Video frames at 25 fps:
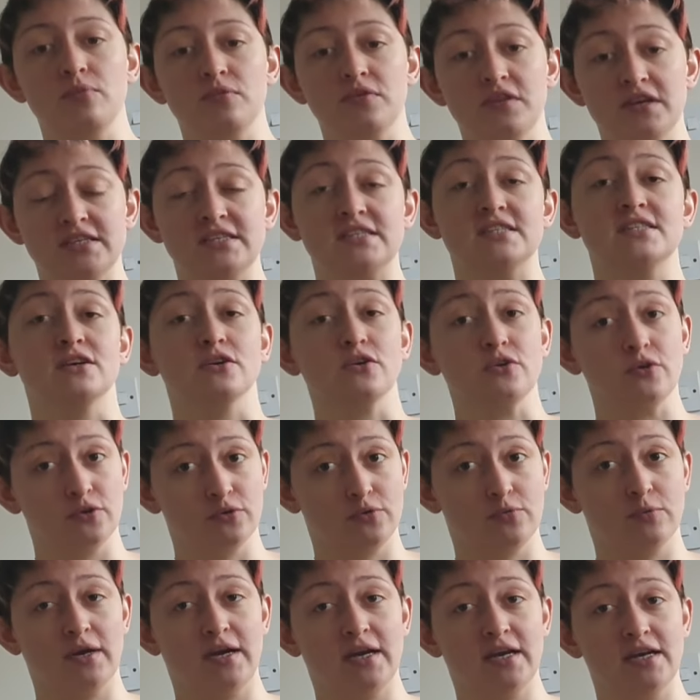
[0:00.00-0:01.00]
this is a
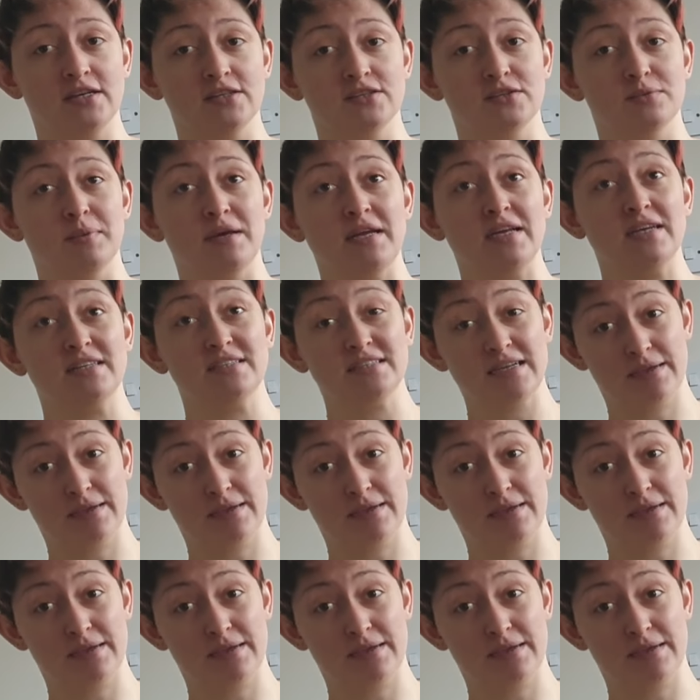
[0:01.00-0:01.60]
good way to make